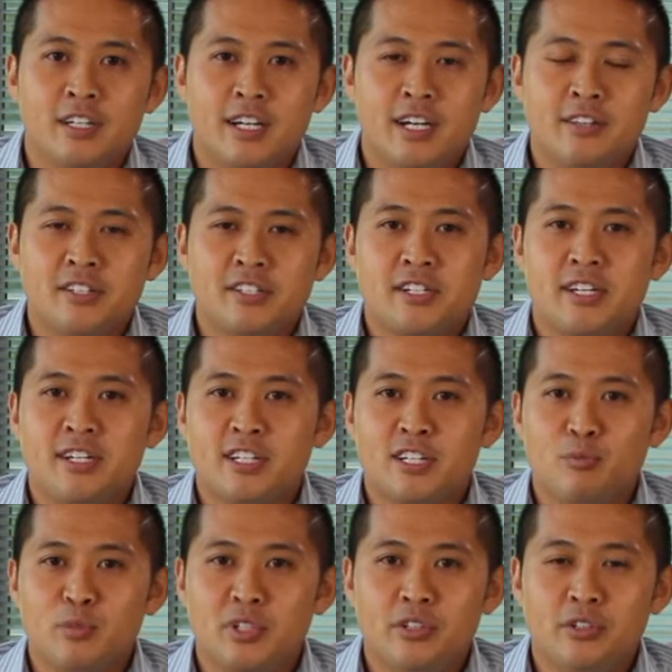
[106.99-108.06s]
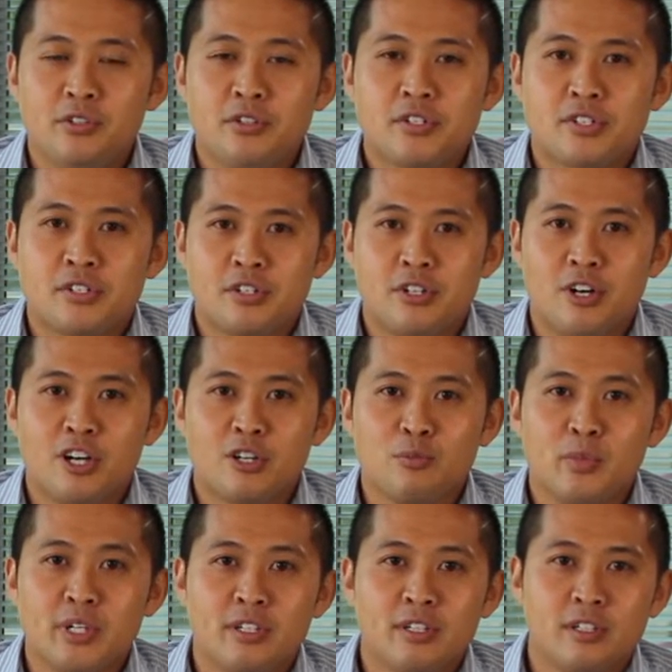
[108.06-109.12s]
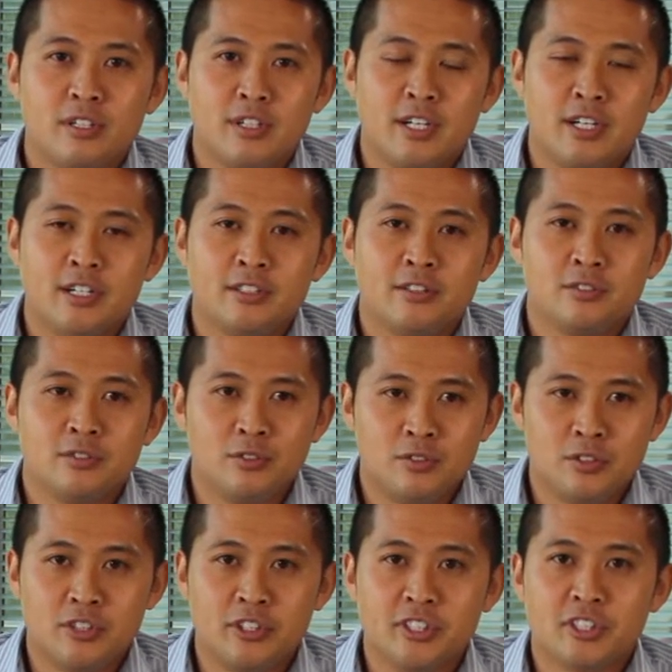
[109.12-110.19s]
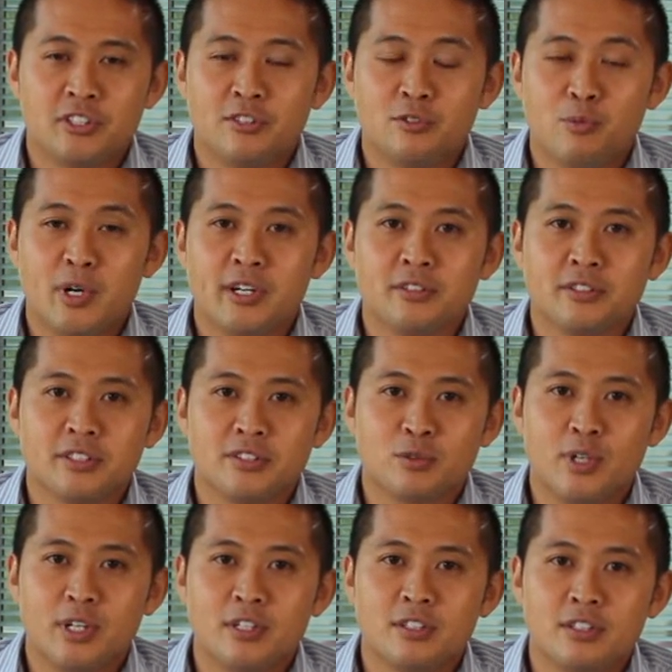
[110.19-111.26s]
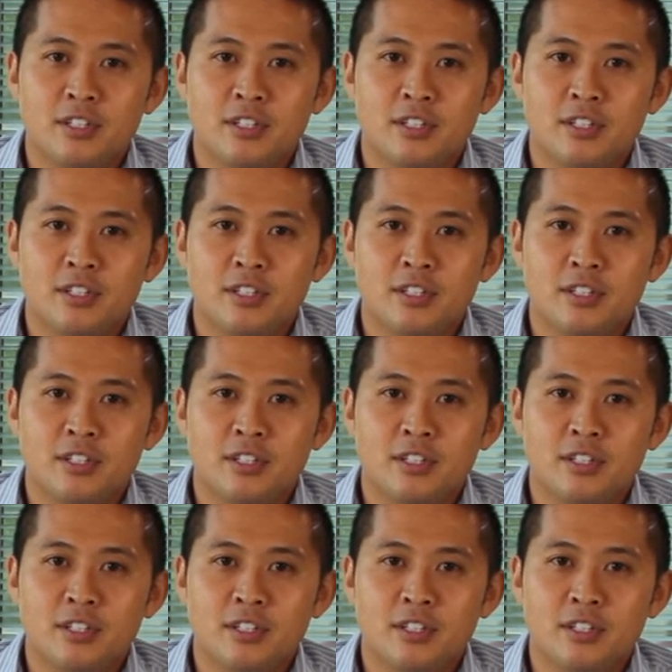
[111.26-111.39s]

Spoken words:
And this data can be used to augment traditional models as well.